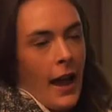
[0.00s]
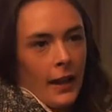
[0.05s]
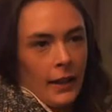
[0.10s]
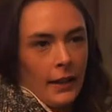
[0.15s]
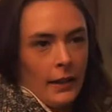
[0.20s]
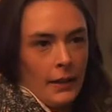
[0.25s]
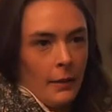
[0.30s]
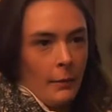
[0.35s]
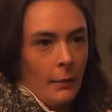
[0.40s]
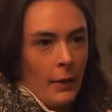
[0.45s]

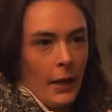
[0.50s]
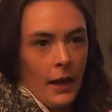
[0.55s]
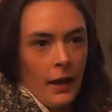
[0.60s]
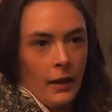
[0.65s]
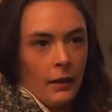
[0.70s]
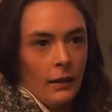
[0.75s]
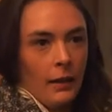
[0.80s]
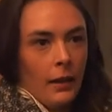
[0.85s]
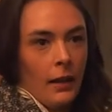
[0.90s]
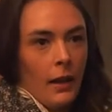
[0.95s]

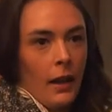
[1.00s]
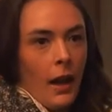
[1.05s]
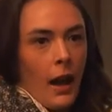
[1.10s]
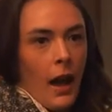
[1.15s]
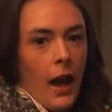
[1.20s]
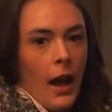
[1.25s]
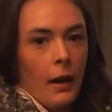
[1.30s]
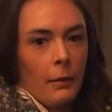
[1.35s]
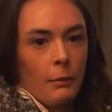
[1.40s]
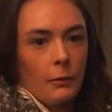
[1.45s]
academia
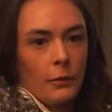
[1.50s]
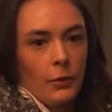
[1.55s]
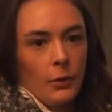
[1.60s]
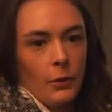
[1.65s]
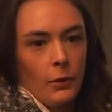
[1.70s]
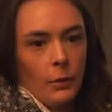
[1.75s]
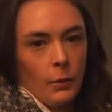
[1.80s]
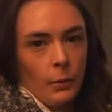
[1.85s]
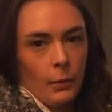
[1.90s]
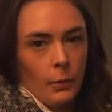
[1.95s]
um,
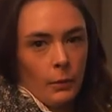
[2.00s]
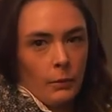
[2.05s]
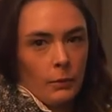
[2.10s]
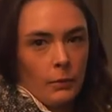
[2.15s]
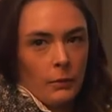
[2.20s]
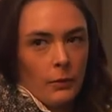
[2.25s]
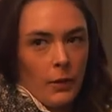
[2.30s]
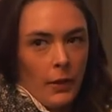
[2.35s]
to,